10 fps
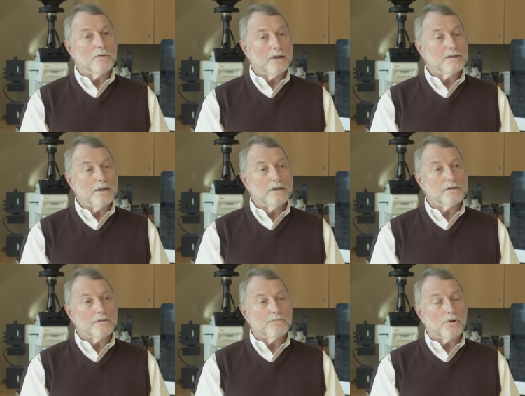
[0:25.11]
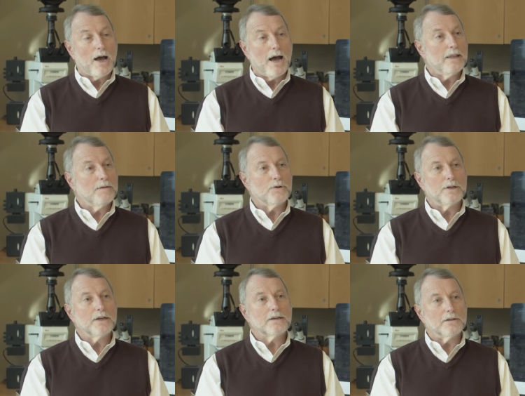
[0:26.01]
it is highly
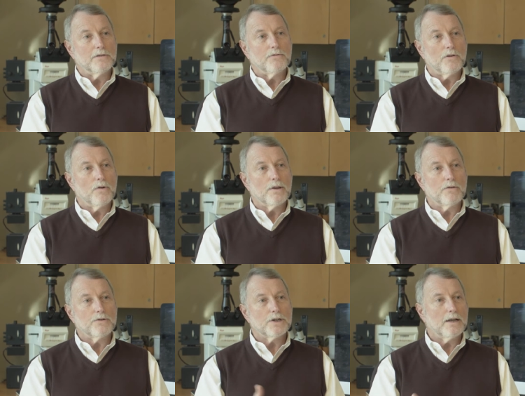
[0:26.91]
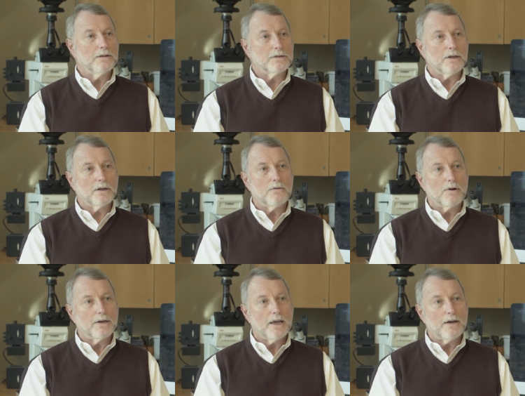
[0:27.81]
predictive of whether a child is going to go
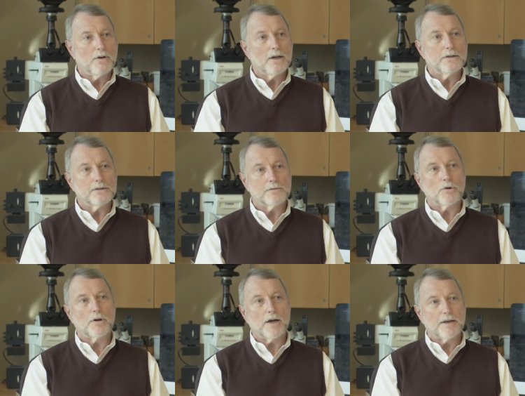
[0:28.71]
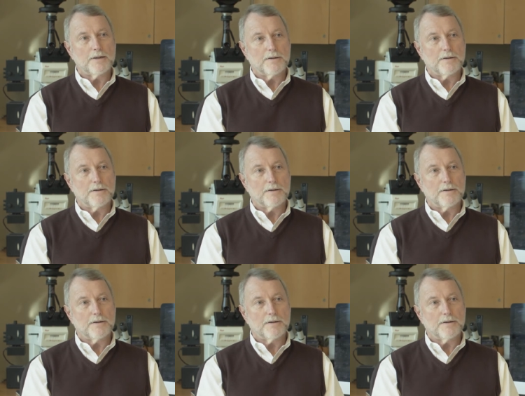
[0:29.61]
on to have autism or not.